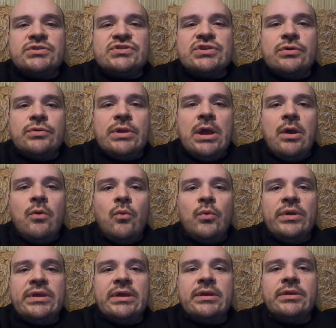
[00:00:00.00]
So now
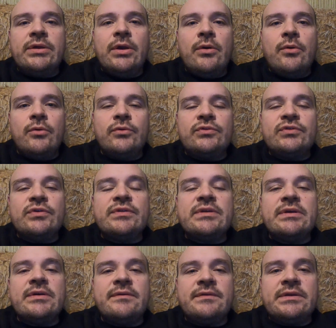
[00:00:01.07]
we can go to
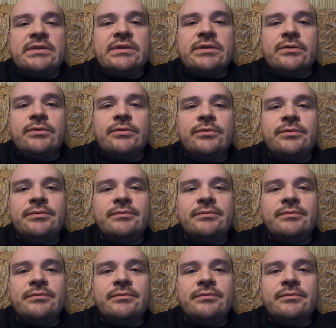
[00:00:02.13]
the video.